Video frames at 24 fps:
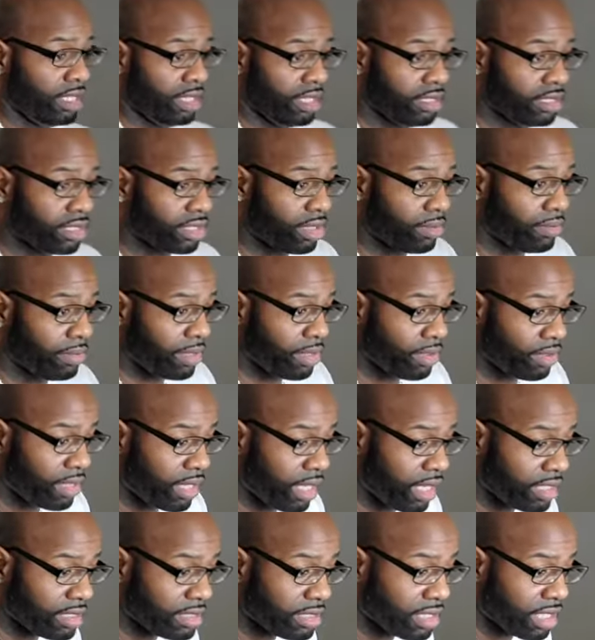It's gonna be
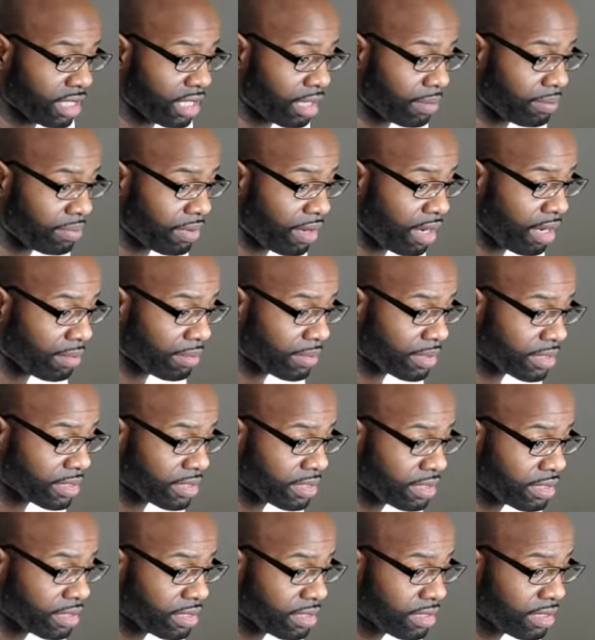okay, son. I promise.
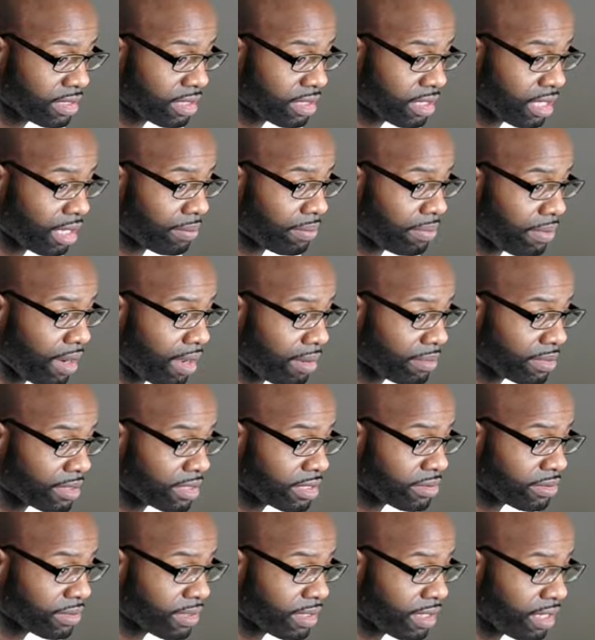I
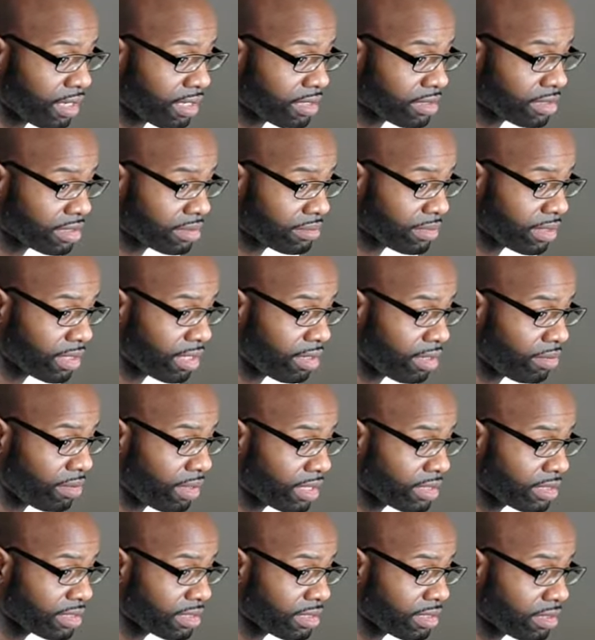promise you that it's gonna be all
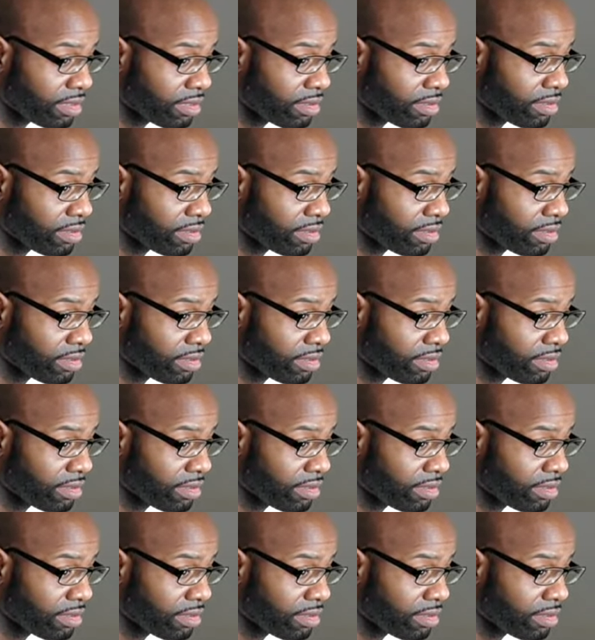right, son.